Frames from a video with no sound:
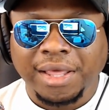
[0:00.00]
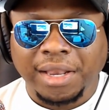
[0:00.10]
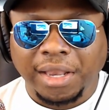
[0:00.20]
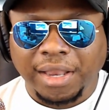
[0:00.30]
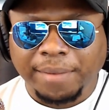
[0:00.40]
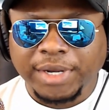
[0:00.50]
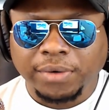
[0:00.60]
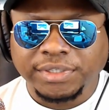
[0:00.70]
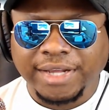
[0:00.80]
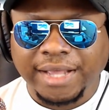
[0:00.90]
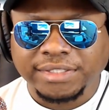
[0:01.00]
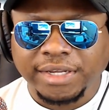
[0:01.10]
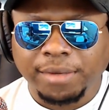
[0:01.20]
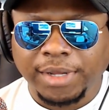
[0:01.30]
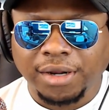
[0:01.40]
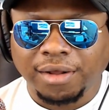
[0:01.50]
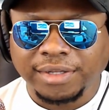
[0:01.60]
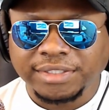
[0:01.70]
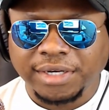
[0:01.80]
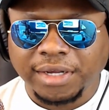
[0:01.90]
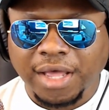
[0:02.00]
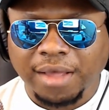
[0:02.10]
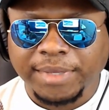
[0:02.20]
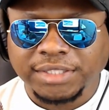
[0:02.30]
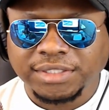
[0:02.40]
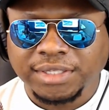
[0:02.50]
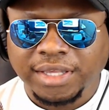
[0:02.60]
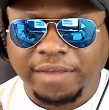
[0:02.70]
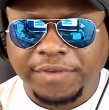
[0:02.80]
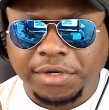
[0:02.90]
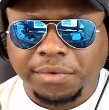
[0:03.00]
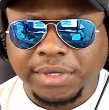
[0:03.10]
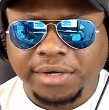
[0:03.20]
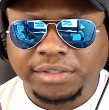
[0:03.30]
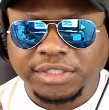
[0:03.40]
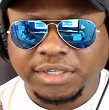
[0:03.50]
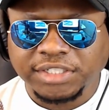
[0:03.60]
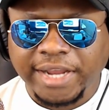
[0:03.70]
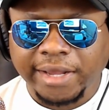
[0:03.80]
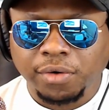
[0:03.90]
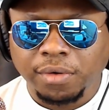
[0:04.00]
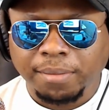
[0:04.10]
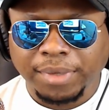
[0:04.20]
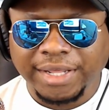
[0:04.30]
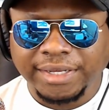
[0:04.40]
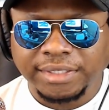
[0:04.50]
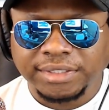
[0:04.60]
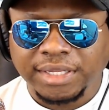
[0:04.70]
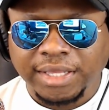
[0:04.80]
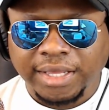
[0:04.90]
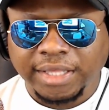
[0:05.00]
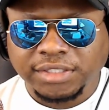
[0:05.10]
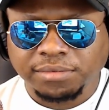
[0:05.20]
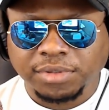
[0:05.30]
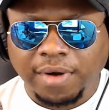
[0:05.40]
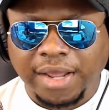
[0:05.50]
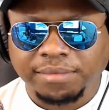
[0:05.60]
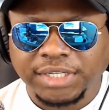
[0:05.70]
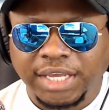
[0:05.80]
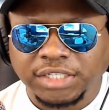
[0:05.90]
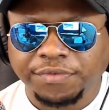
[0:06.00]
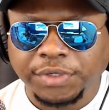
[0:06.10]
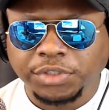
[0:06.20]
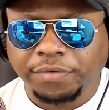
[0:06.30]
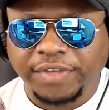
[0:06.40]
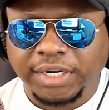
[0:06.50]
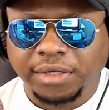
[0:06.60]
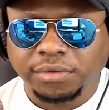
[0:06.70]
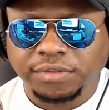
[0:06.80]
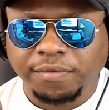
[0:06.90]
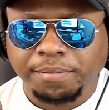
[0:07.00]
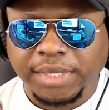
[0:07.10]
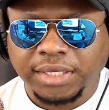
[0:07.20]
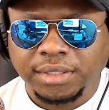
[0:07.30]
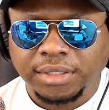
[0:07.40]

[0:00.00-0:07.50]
Let me know what you guys think about all this in the comments. If you're new here to the channel, please hit subscribe to catch future videos from me,